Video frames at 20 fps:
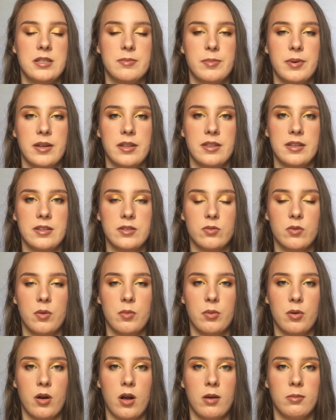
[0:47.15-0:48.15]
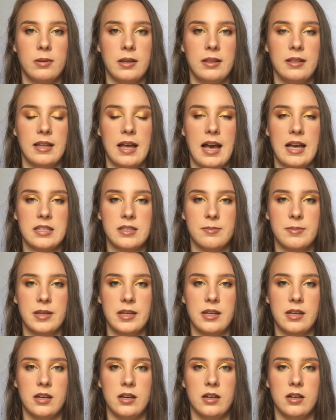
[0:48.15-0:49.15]
but this will probably last
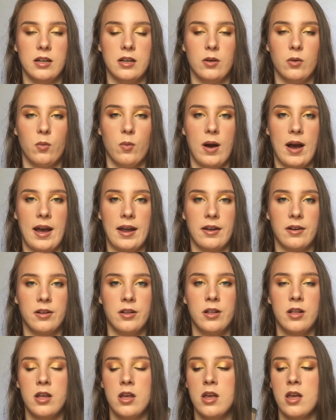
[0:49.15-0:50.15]
me a while.